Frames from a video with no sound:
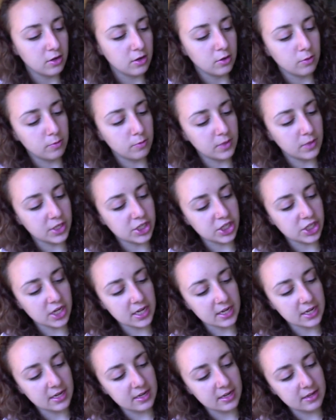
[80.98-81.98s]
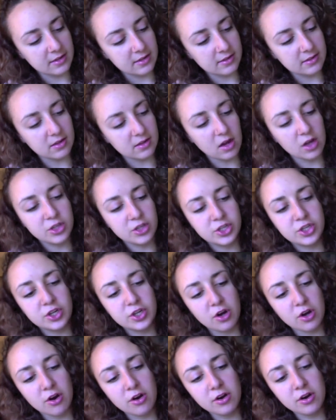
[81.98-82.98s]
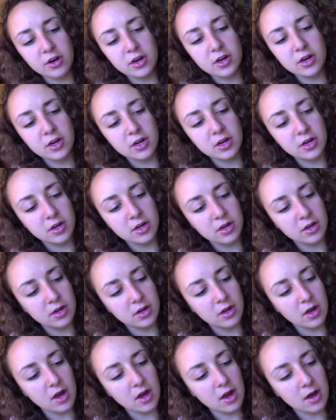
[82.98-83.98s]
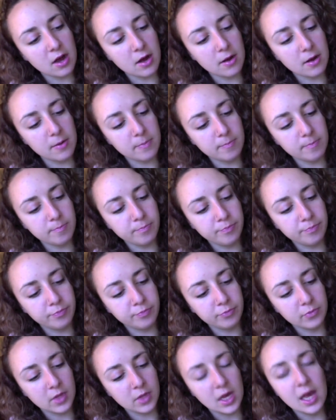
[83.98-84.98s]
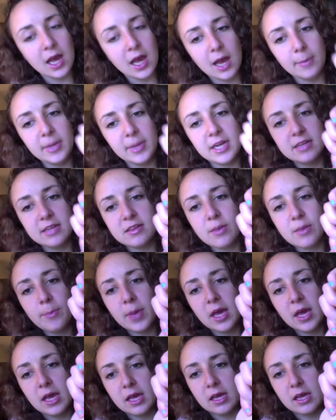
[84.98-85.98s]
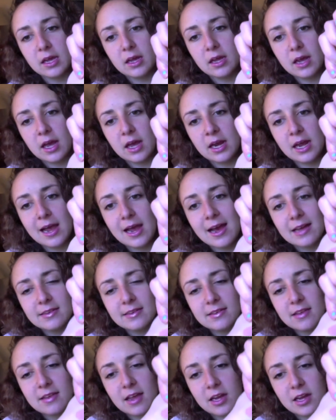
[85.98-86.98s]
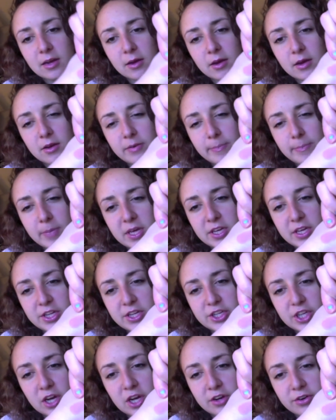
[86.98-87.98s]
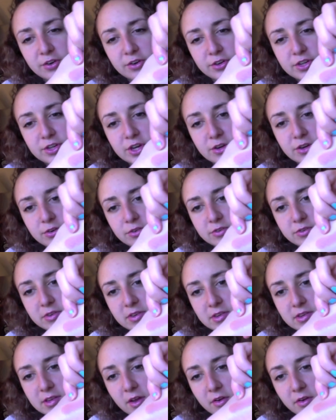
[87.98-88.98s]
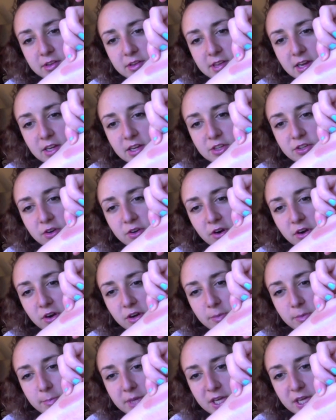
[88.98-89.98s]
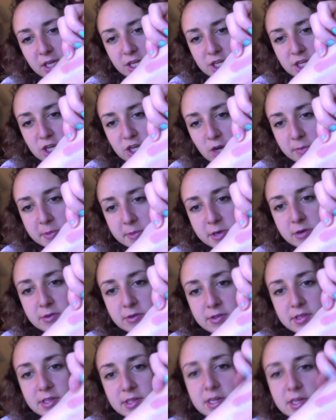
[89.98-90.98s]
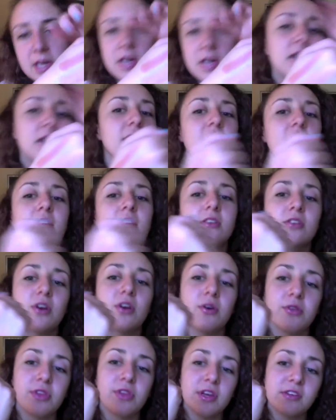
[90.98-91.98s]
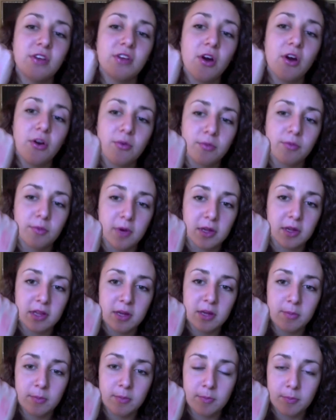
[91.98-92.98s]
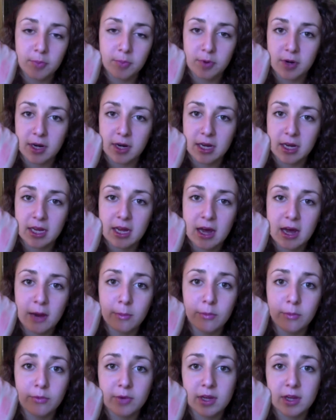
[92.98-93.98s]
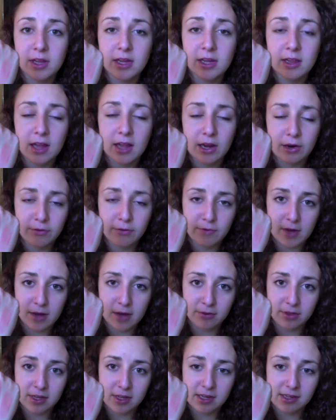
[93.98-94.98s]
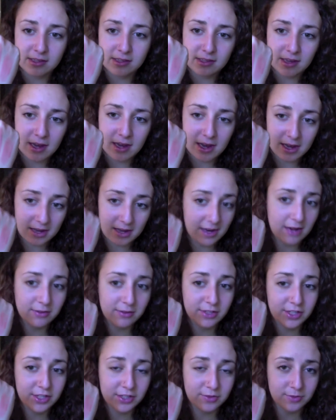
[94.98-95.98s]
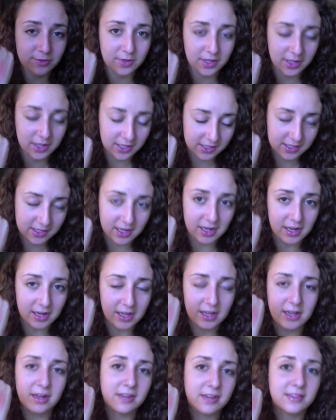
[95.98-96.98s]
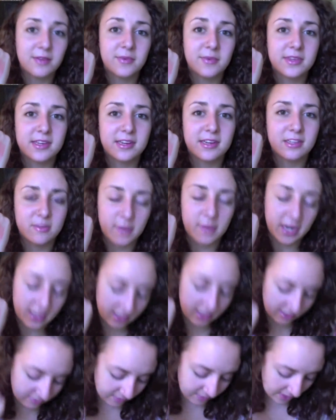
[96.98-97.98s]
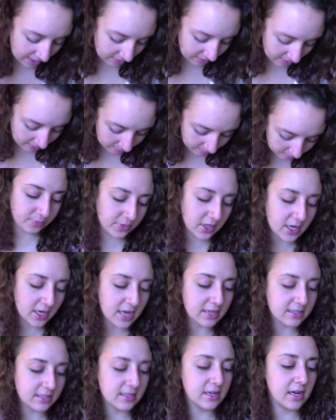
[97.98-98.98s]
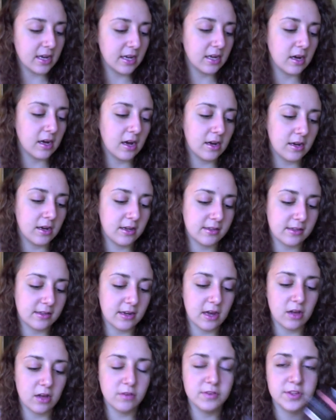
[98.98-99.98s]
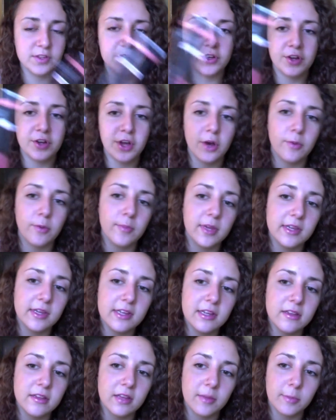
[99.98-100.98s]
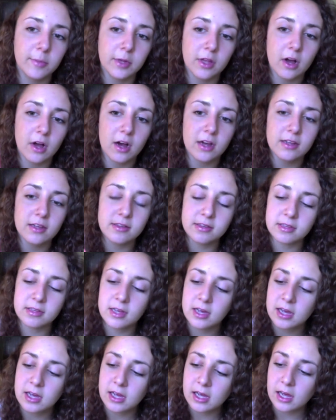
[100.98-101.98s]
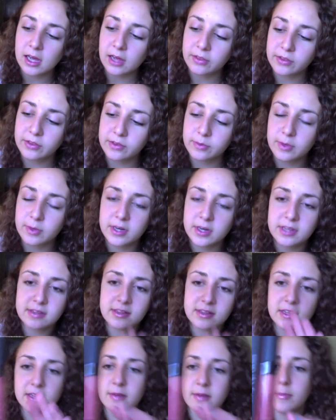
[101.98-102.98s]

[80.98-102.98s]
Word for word: which is a dark, um, I mean, it's a pink and it has like peach undertones. So it's like a dark peach almost. So these are really pretty. I'm really glad I found these and I was just really excited because I wasn't expecting to find them. The next thing I got is an e.l.f. Studio Minty Lip Gloss and this one is in